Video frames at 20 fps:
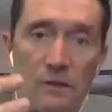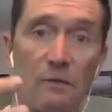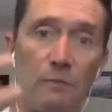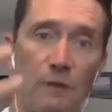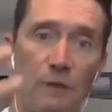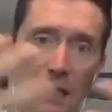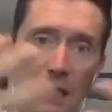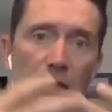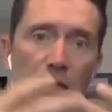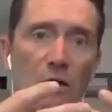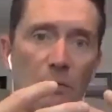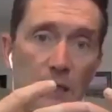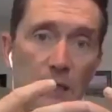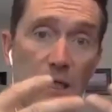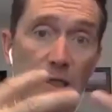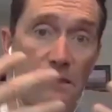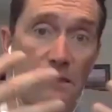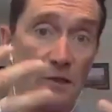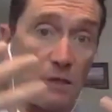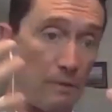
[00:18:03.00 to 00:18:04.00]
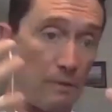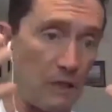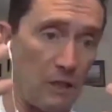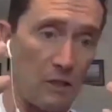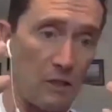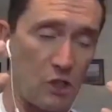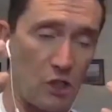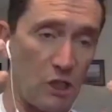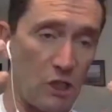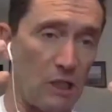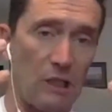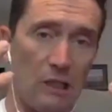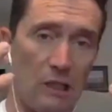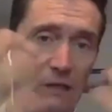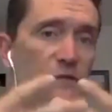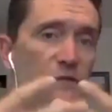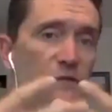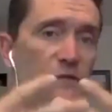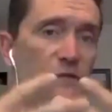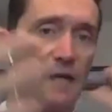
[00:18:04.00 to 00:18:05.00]
to be here, because I mean, she
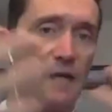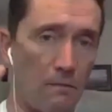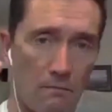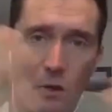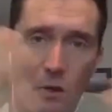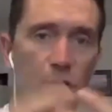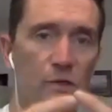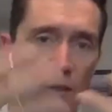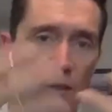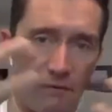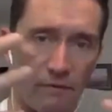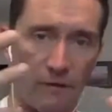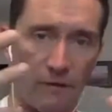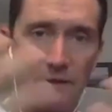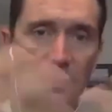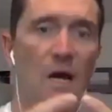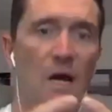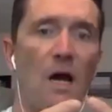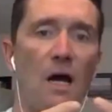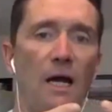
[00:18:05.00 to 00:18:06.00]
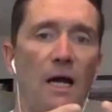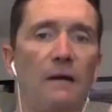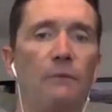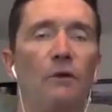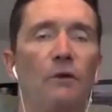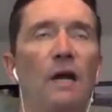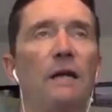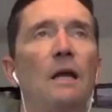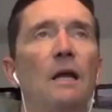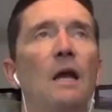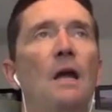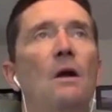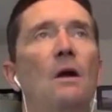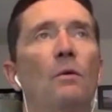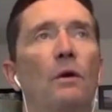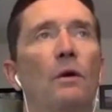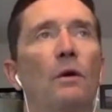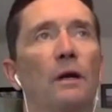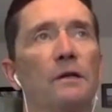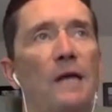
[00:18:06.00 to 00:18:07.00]
lives there most of the time, right?
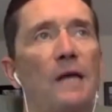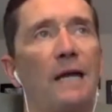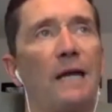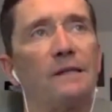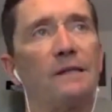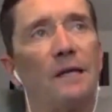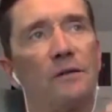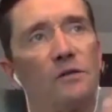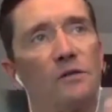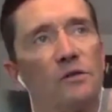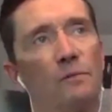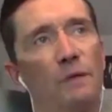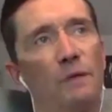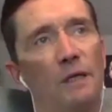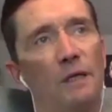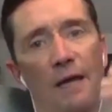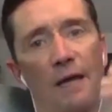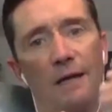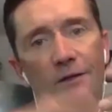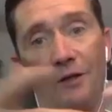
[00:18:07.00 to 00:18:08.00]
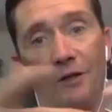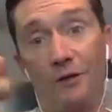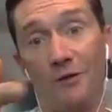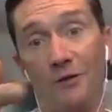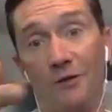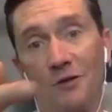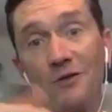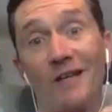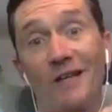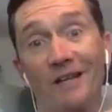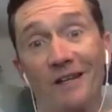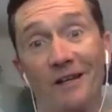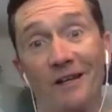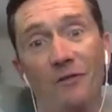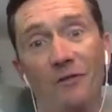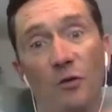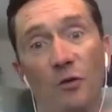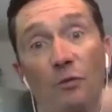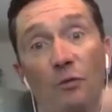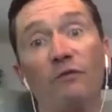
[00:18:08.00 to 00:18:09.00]
Whereas I tend to be that, you know, as you said,
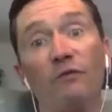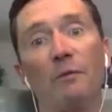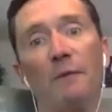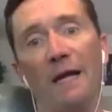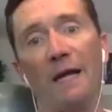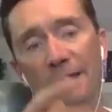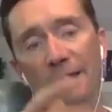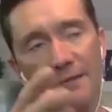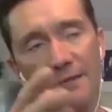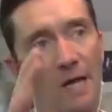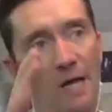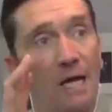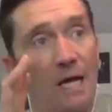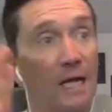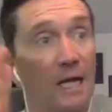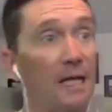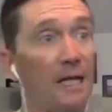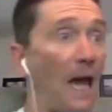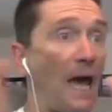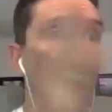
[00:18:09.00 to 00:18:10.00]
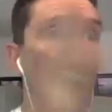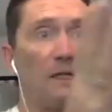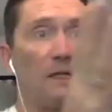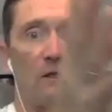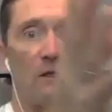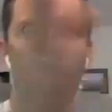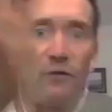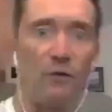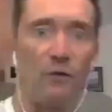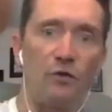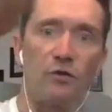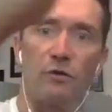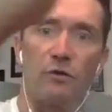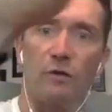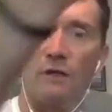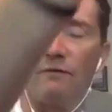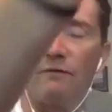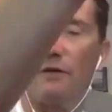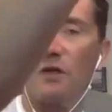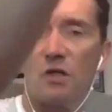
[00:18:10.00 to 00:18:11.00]
the riverbanks, guiding the future
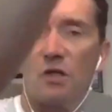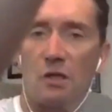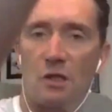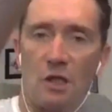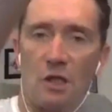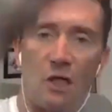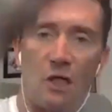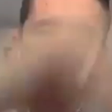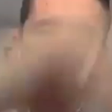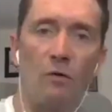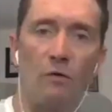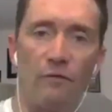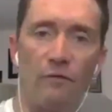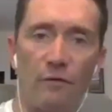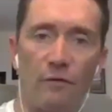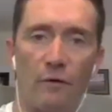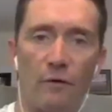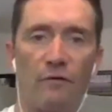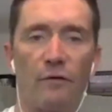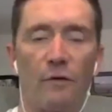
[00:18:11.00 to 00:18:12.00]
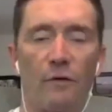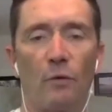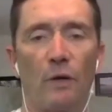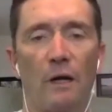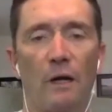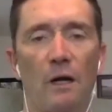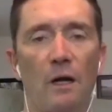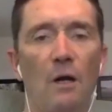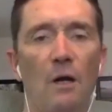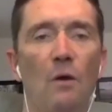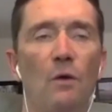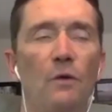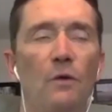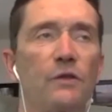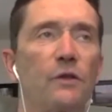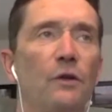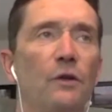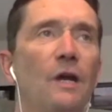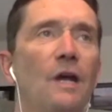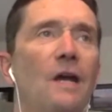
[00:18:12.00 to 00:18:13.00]
and the vision, you know, for where it goes.
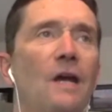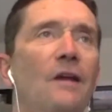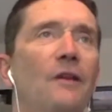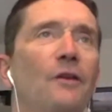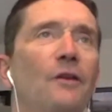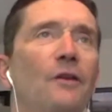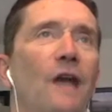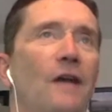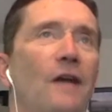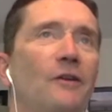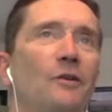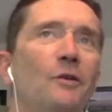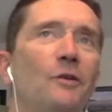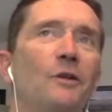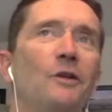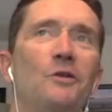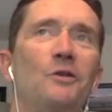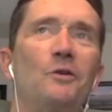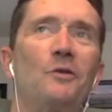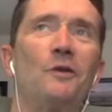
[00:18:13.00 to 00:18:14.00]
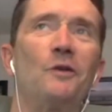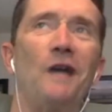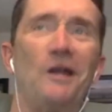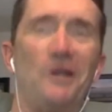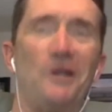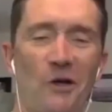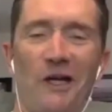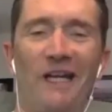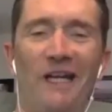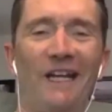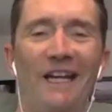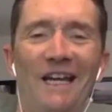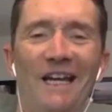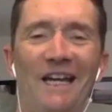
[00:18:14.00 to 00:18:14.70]
So they're not doing it to annoy,